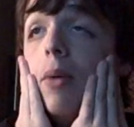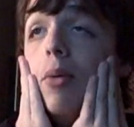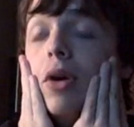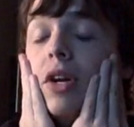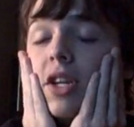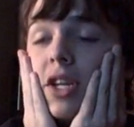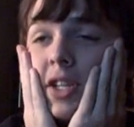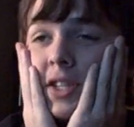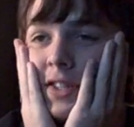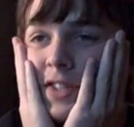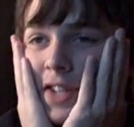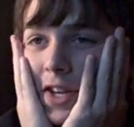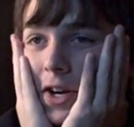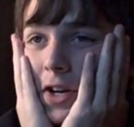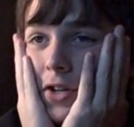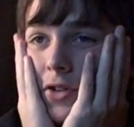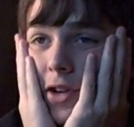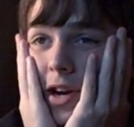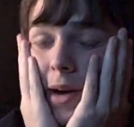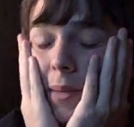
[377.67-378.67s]
I wouldn't
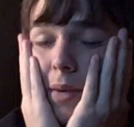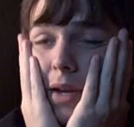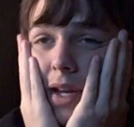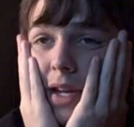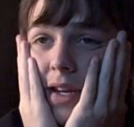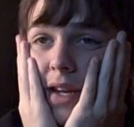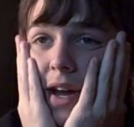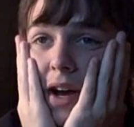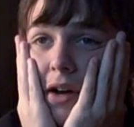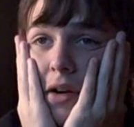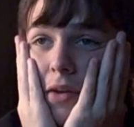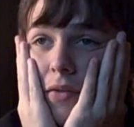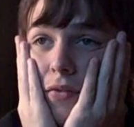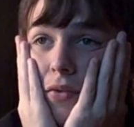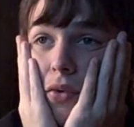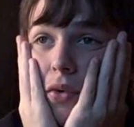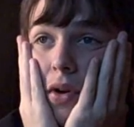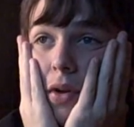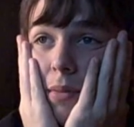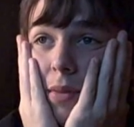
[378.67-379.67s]
consider dropping it down to
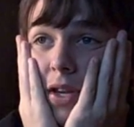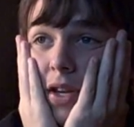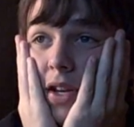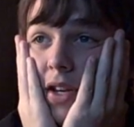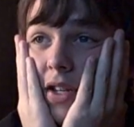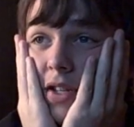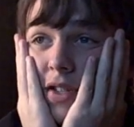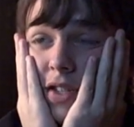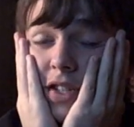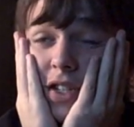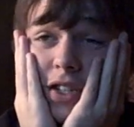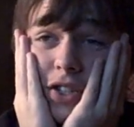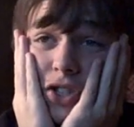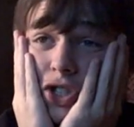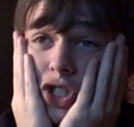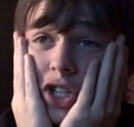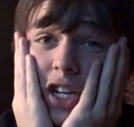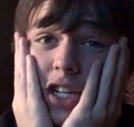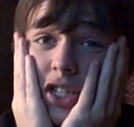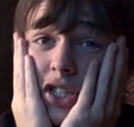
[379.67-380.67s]
40 because it
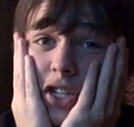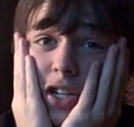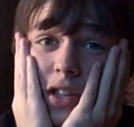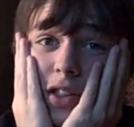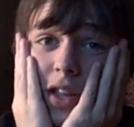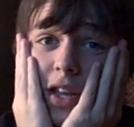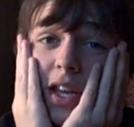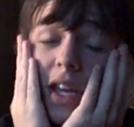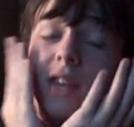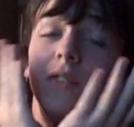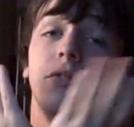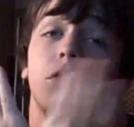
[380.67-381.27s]
doesn't change anything,